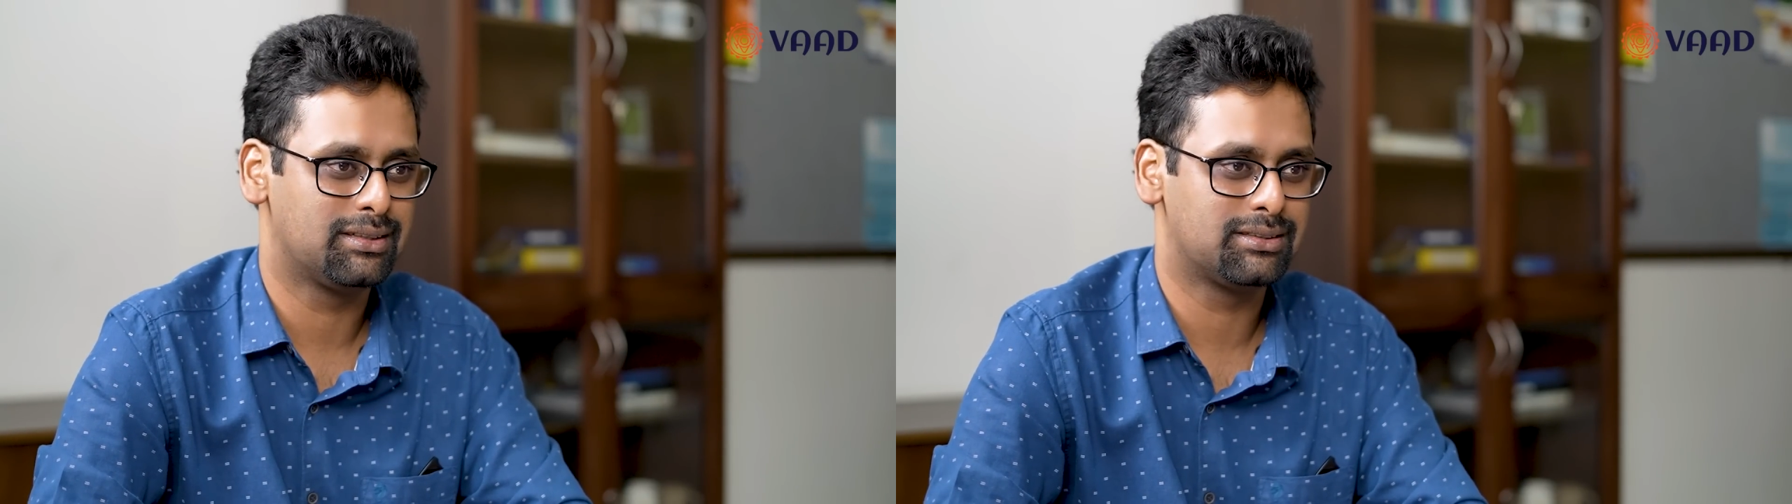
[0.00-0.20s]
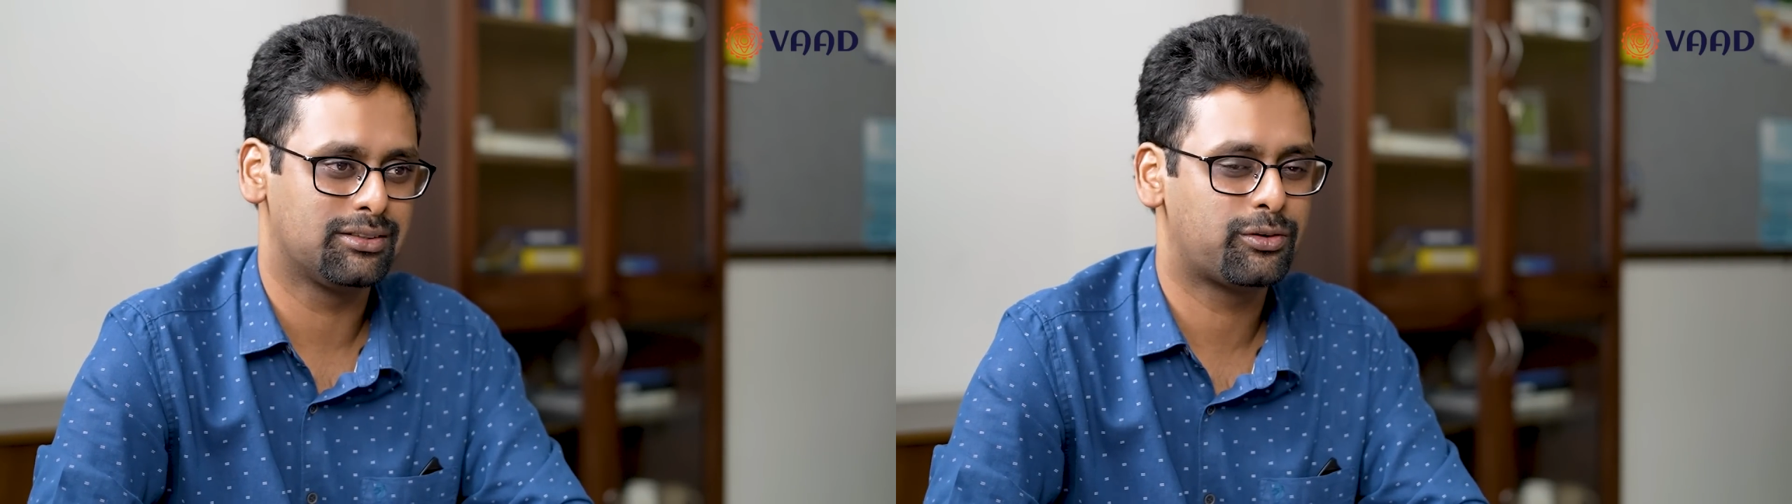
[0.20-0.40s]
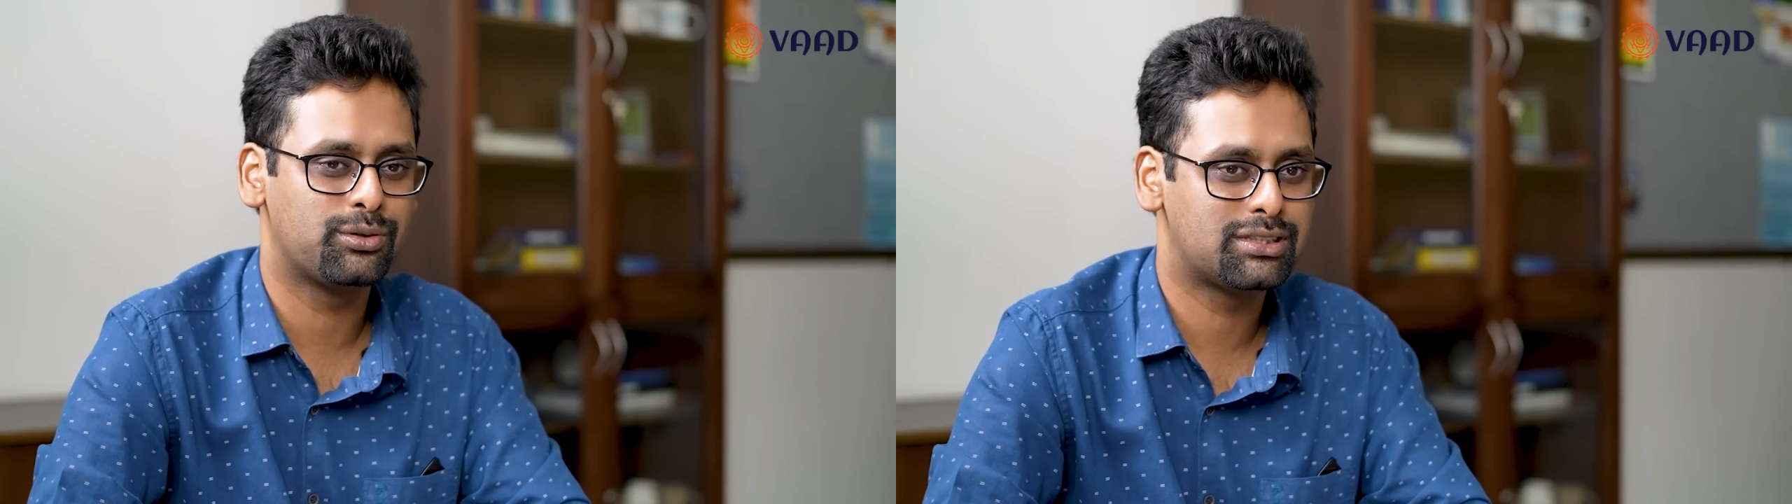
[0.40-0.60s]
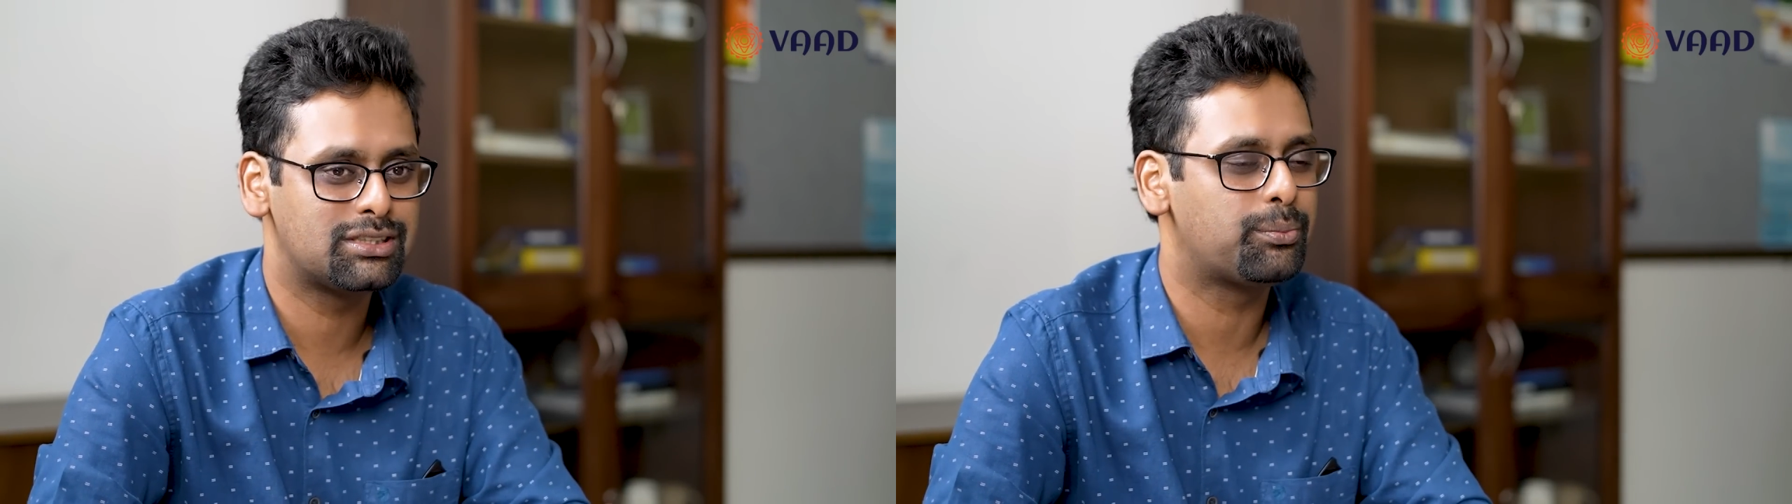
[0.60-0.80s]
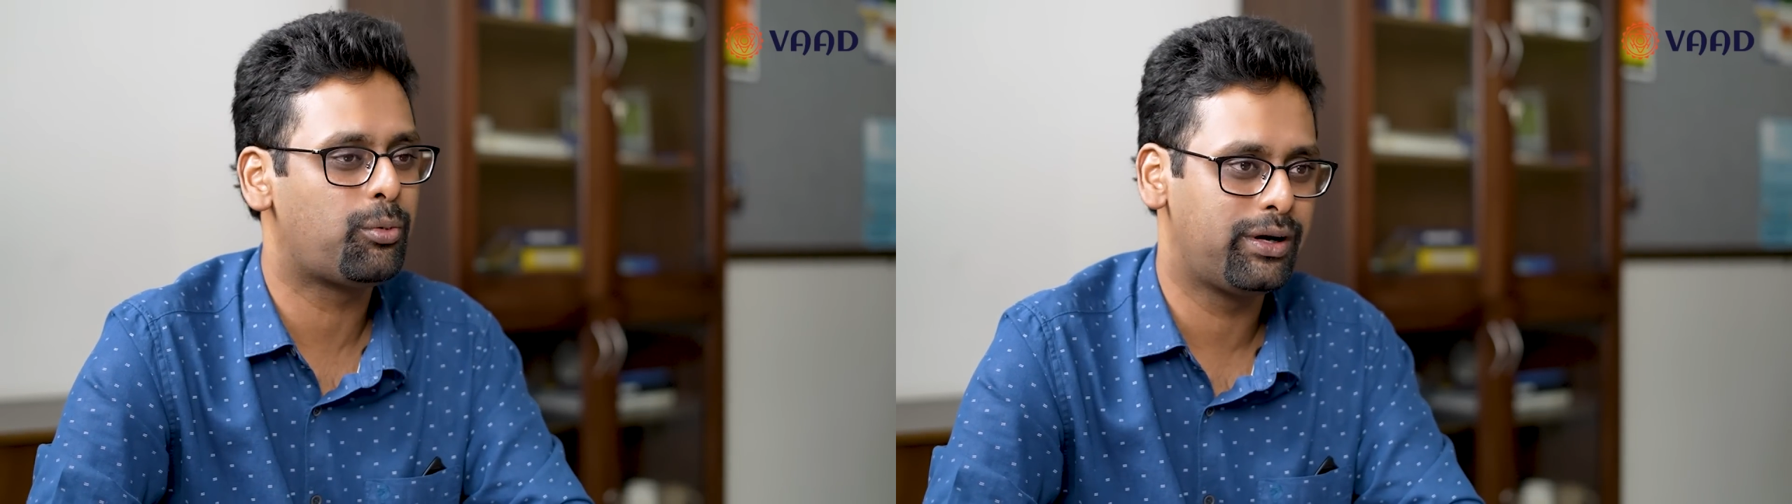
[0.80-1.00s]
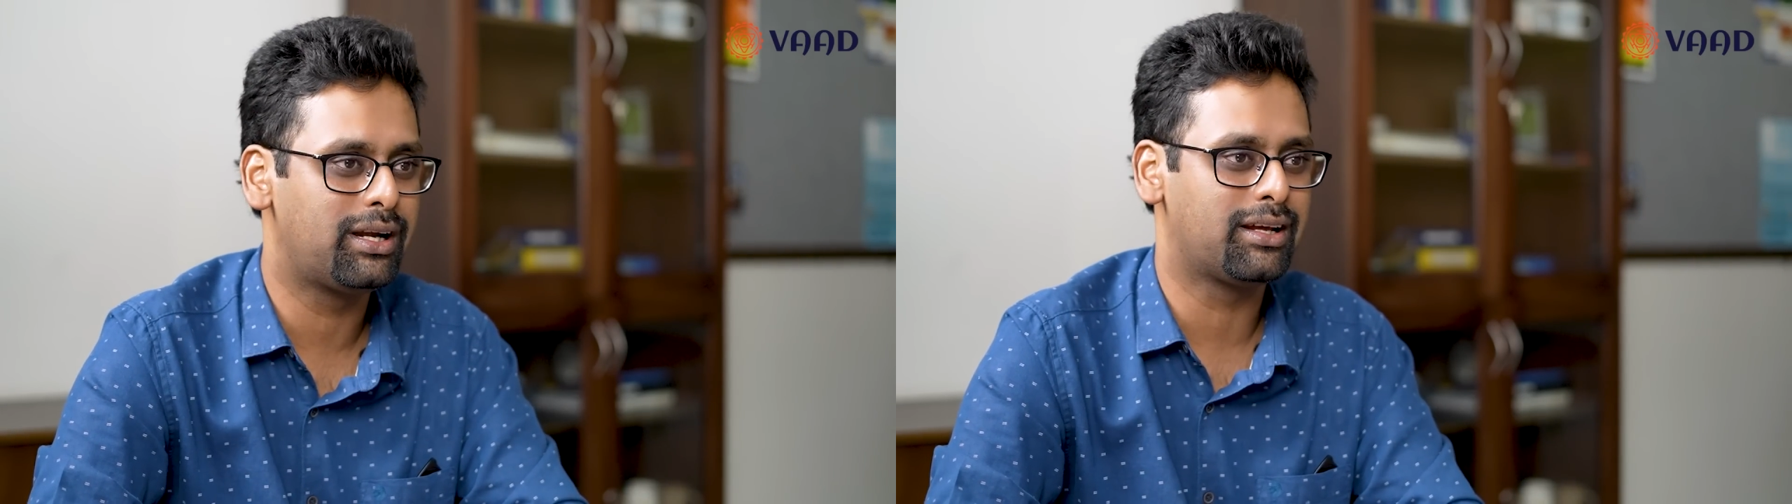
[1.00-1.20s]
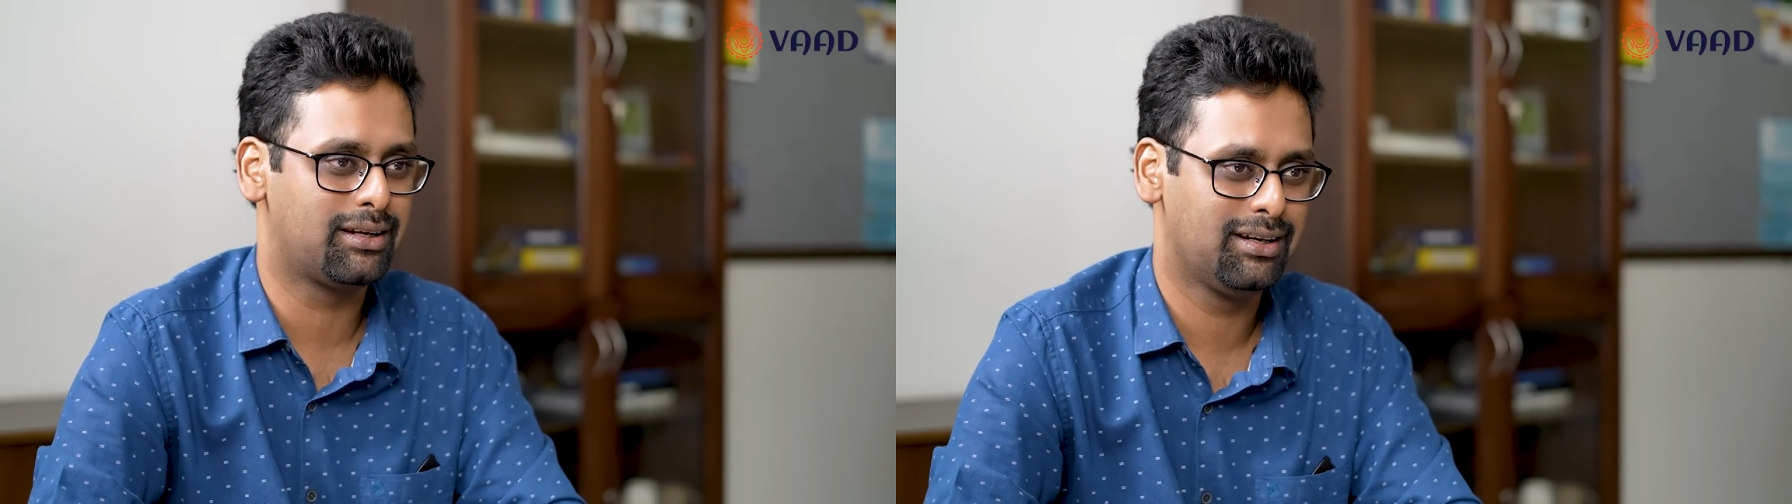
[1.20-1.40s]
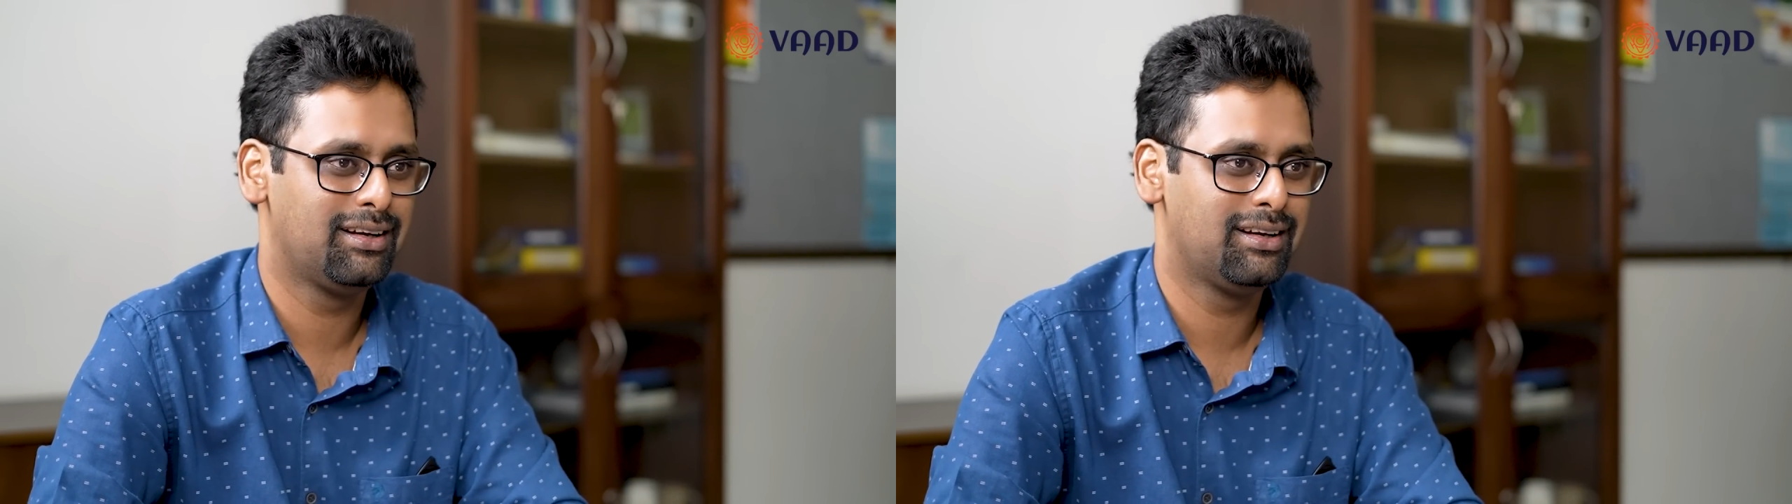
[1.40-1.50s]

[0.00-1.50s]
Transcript: It's of course disappointing